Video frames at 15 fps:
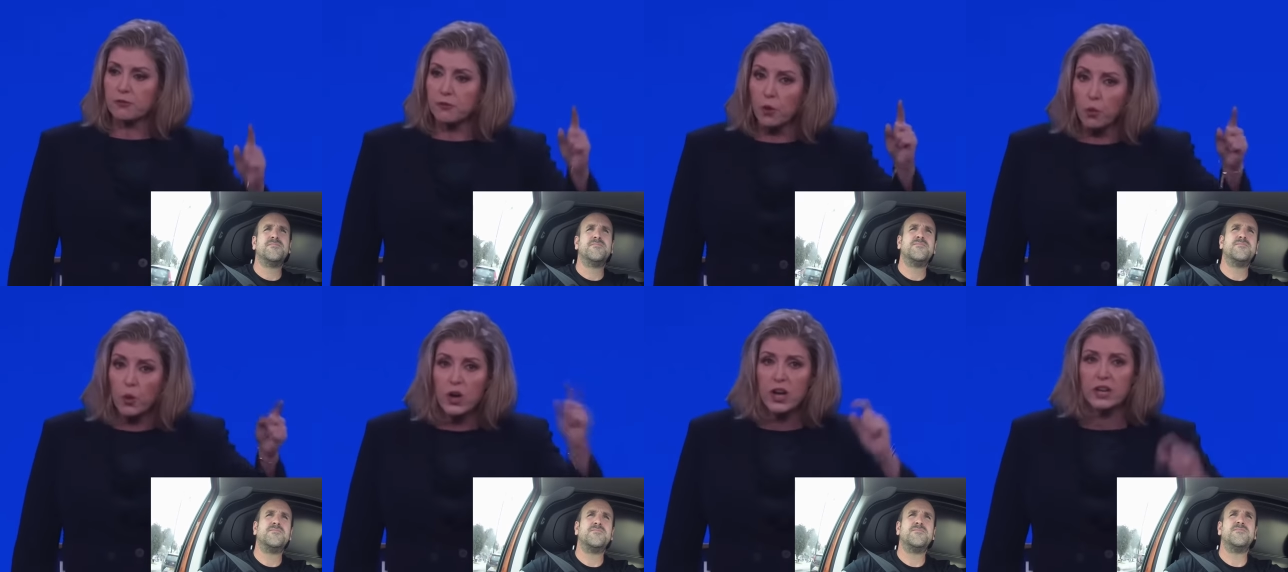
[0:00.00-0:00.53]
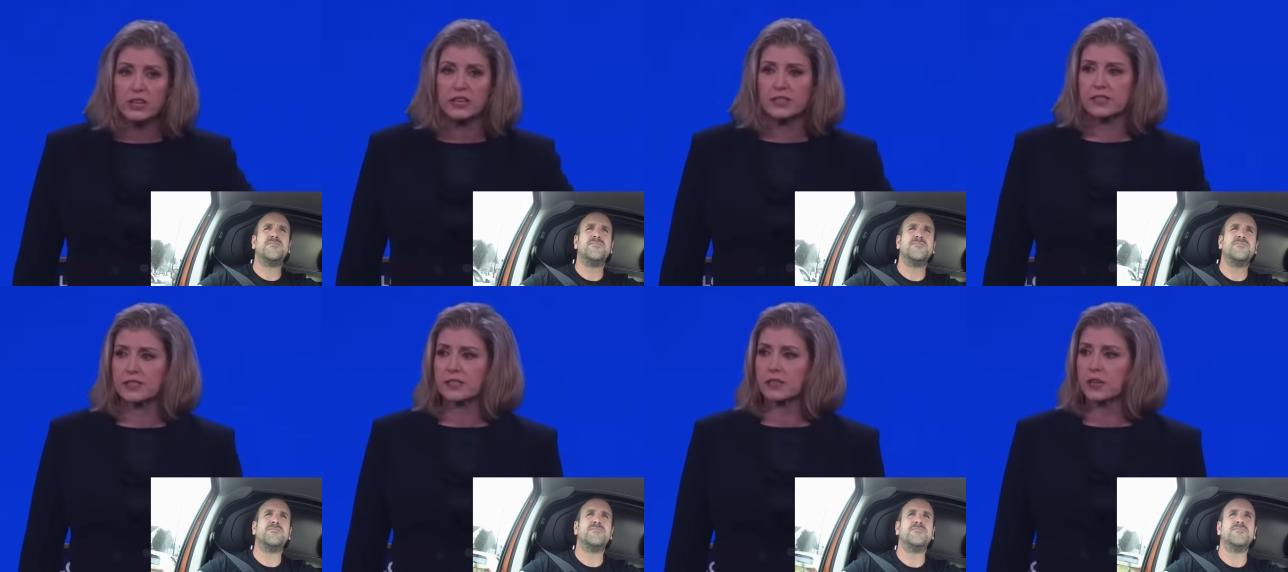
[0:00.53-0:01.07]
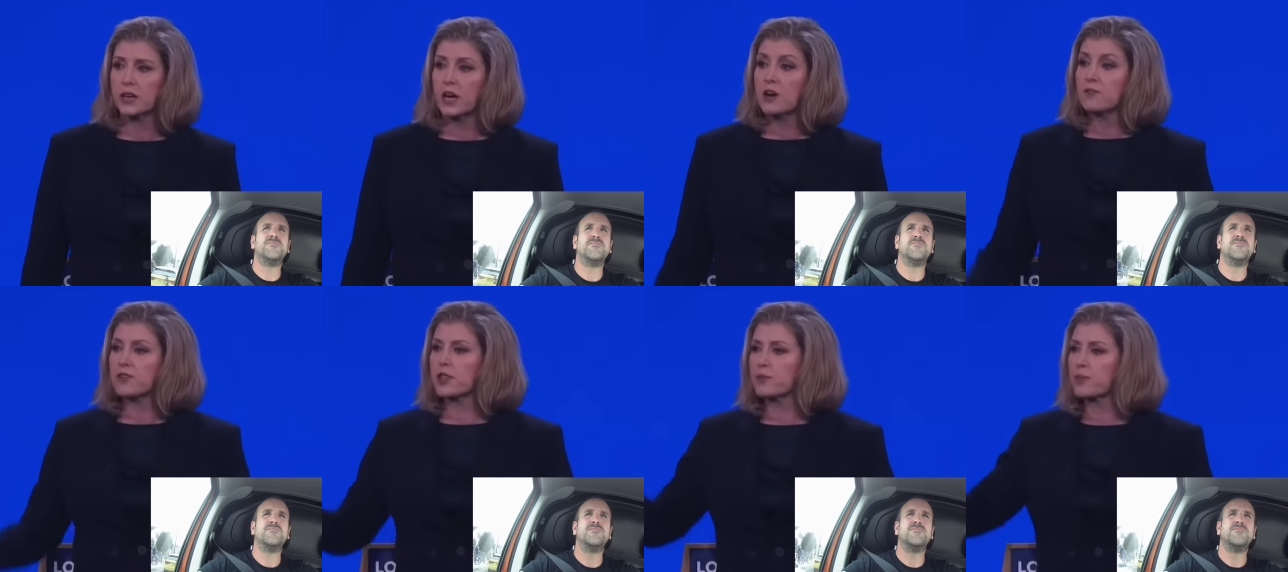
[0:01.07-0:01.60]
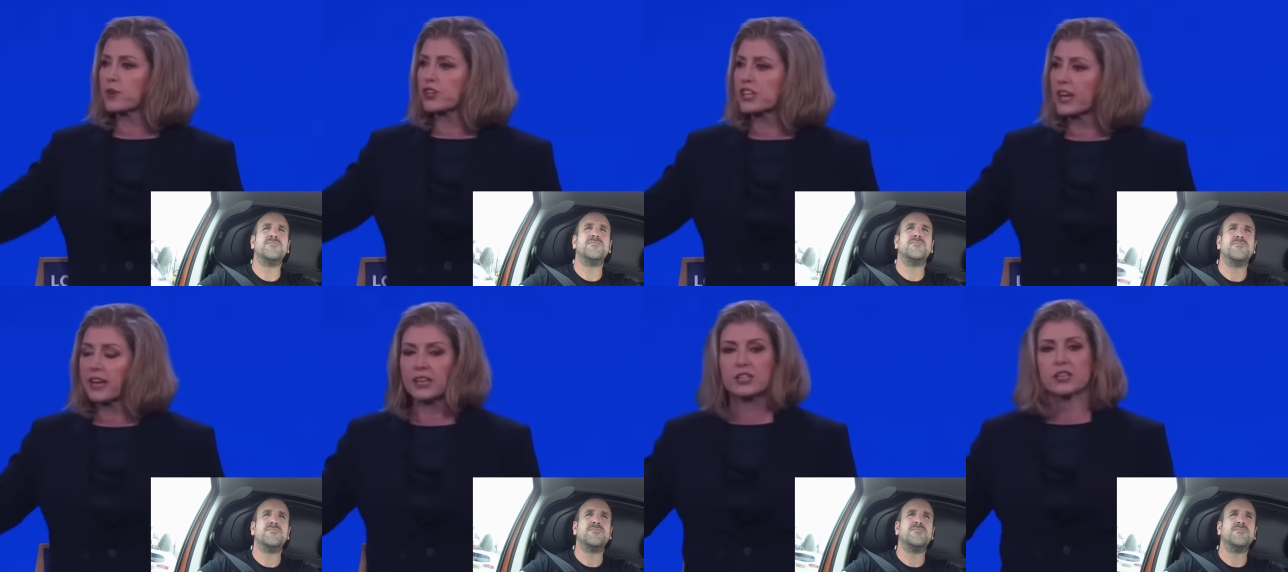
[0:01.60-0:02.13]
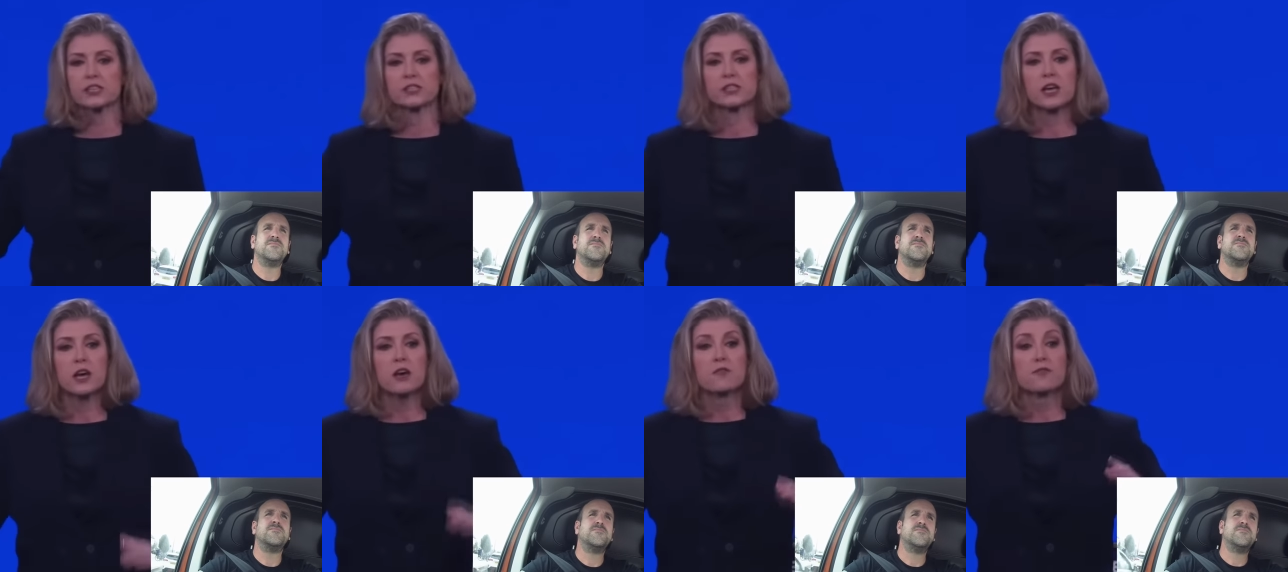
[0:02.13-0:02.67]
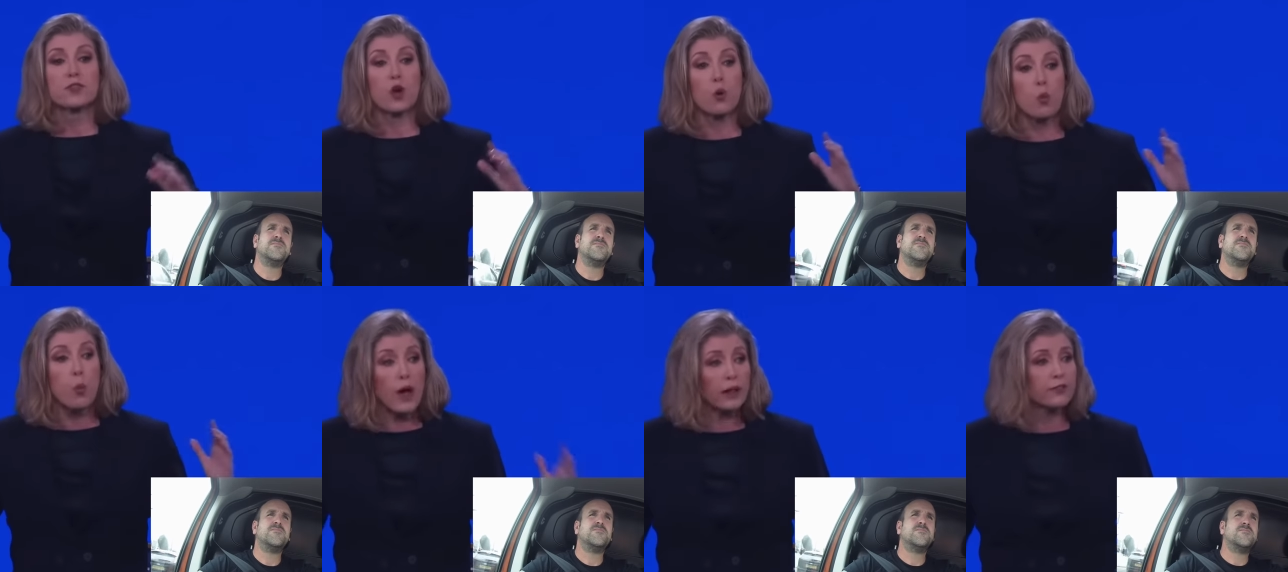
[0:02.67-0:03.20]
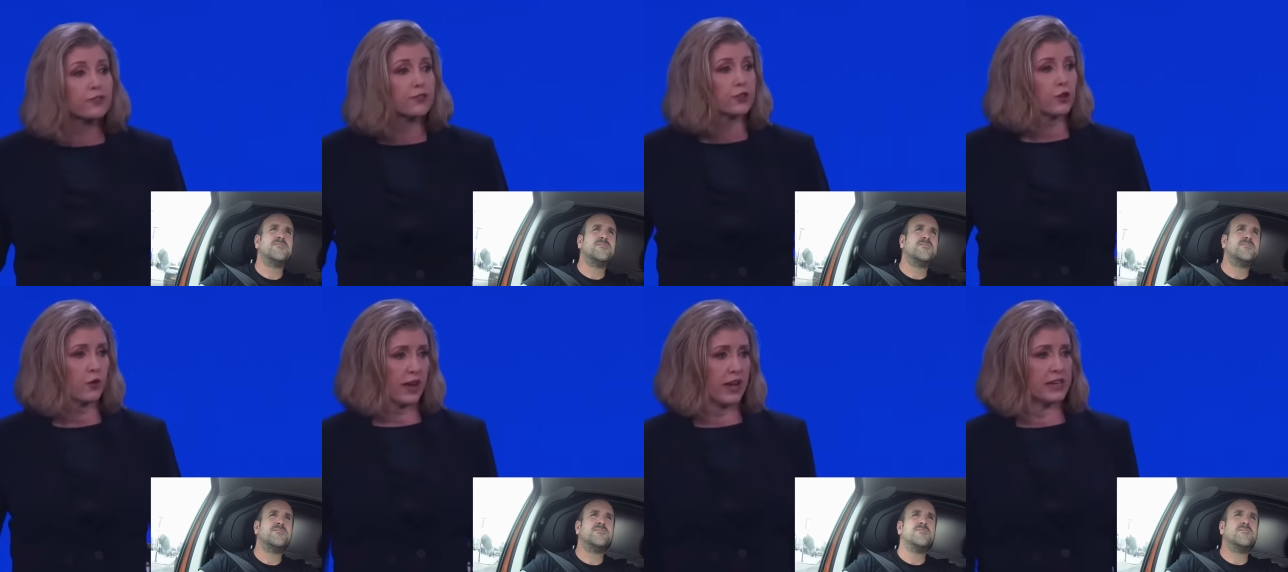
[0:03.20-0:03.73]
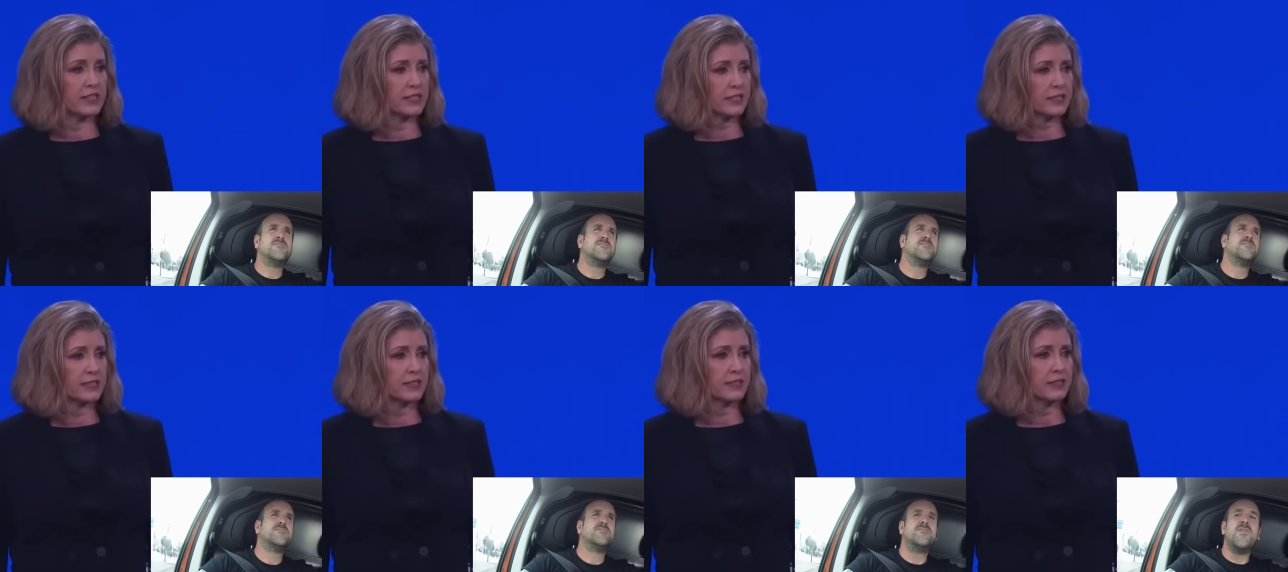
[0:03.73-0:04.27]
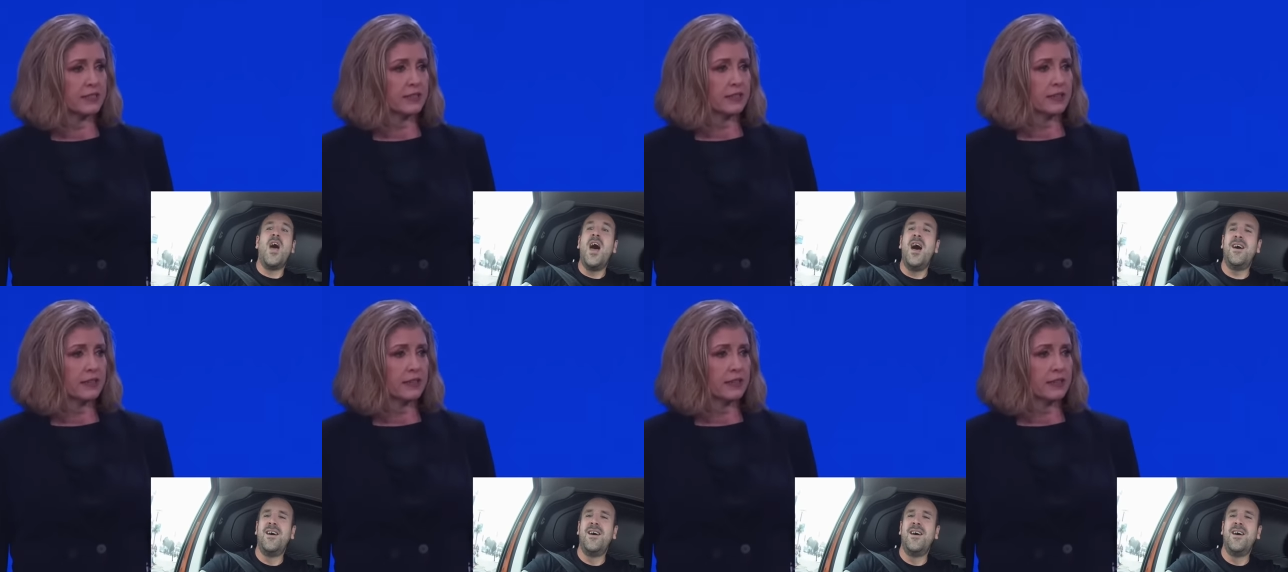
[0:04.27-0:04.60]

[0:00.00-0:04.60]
Speaker 1: for workers, for the protectors, for the wealth creators.